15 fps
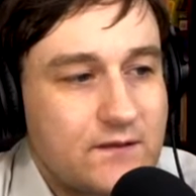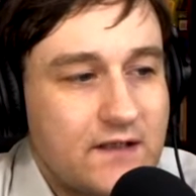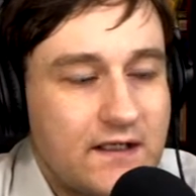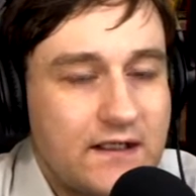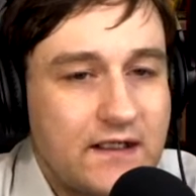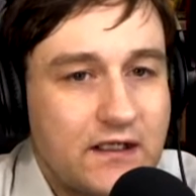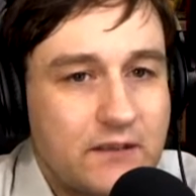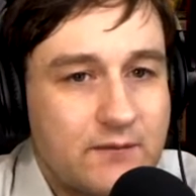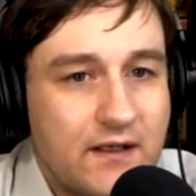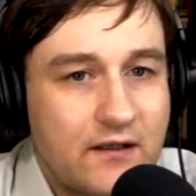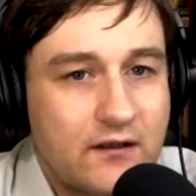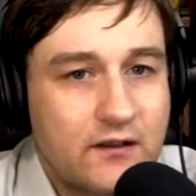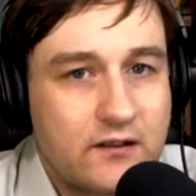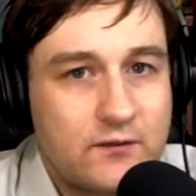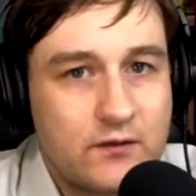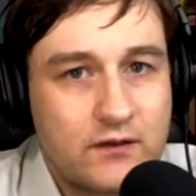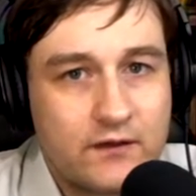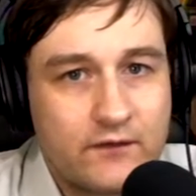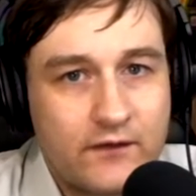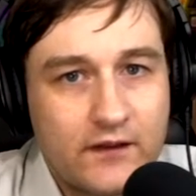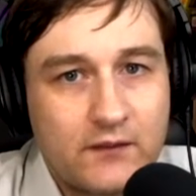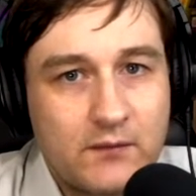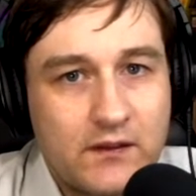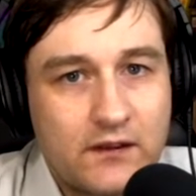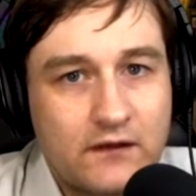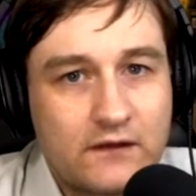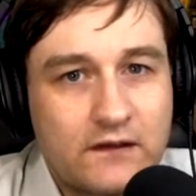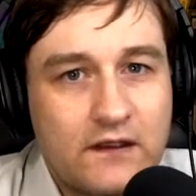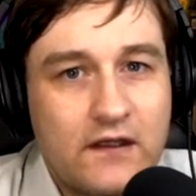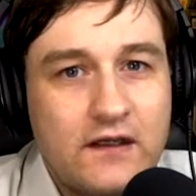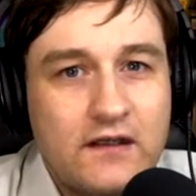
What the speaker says: We kind of care about a cumulative thing because